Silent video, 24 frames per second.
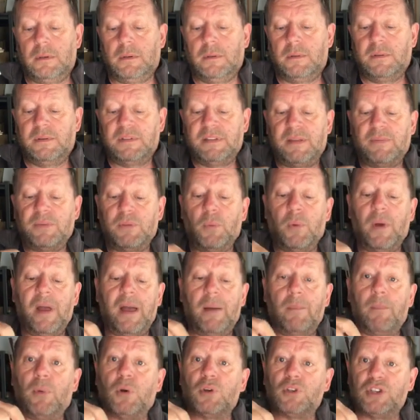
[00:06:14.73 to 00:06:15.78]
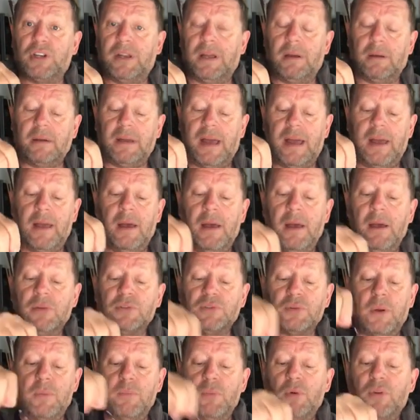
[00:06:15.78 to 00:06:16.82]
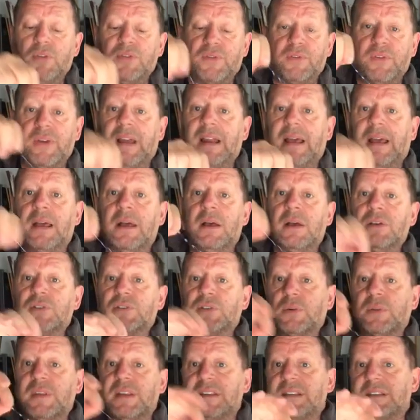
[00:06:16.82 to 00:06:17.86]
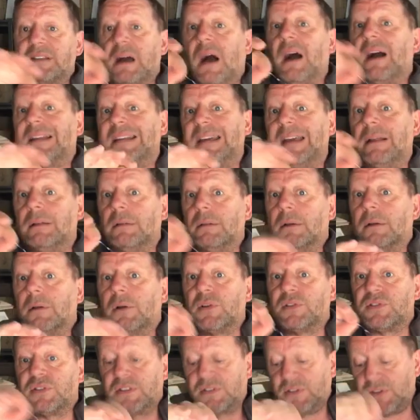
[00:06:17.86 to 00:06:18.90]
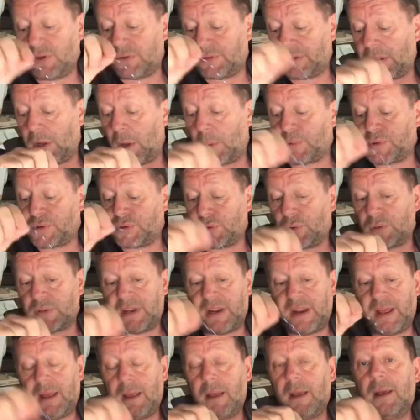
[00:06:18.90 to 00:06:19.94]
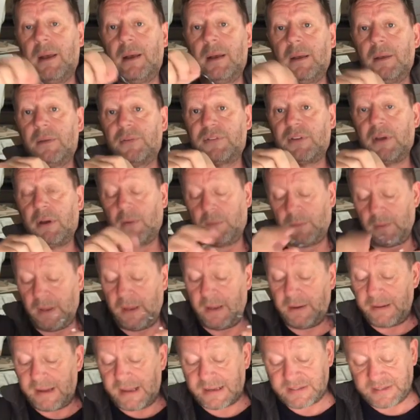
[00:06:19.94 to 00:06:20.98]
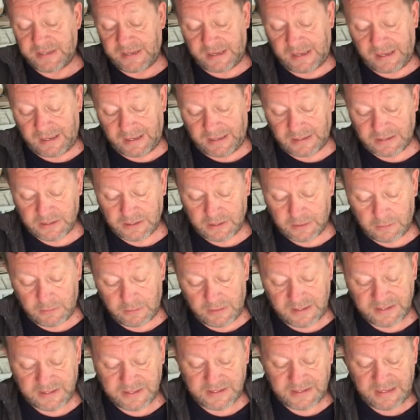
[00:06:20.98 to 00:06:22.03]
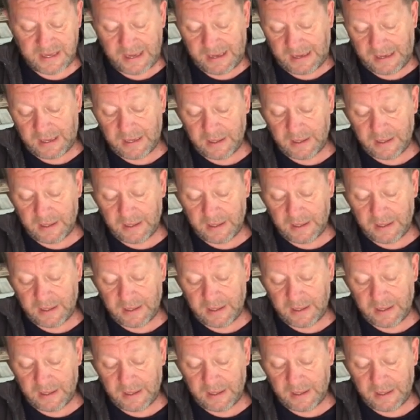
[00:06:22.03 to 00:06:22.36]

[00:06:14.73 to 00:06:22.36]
Set the way I'm pushing it. Okay, so it moves freely. So this is ideal because there's nothing obstructing it. So next thing you need to do is take